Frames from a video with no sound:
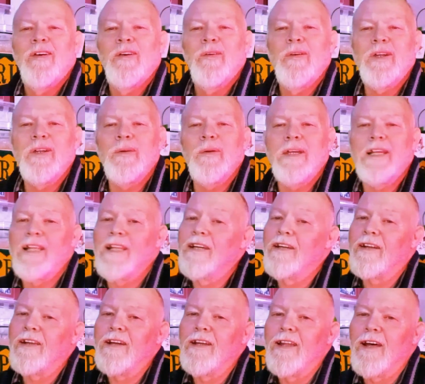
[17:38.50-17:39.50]
we quickly
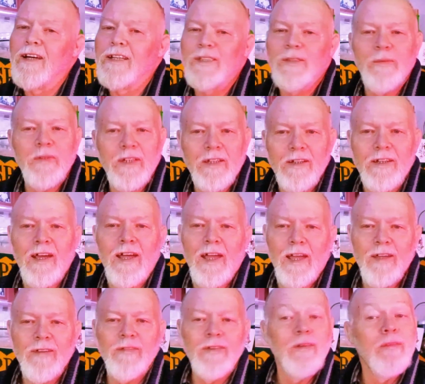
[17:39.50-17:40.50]
realized we're going to
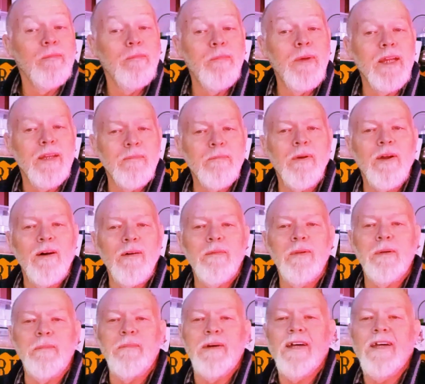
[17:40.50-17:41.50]
have a big
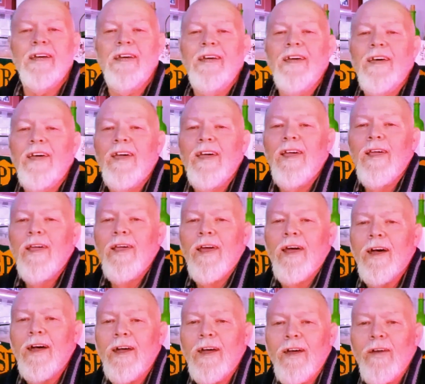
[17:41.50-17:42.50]
problem there.
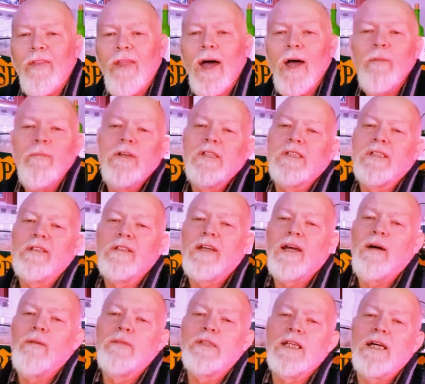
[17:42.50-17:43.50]
The Amazon
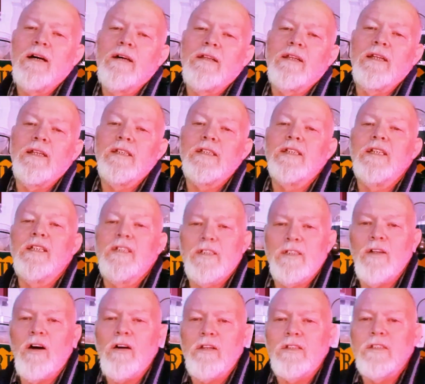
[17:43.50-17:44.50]
comes out at 6
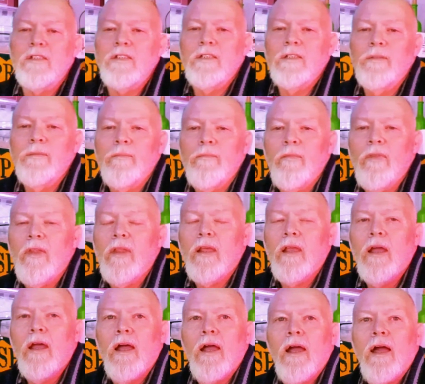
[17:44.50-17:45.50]
knots,
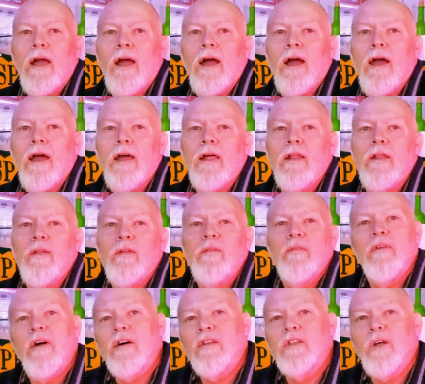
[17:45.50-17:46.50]

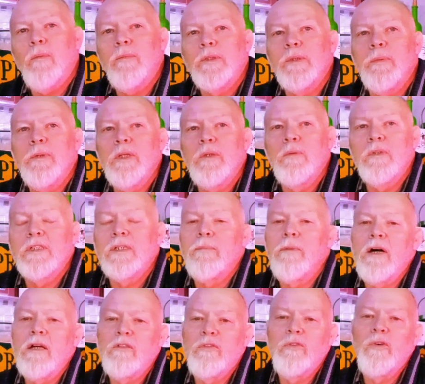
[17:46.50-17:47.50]
and our top speed was
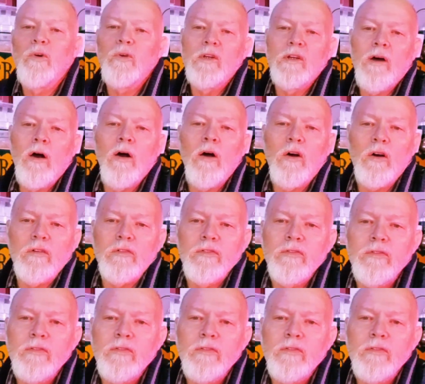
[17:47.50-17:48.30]
about 4.5.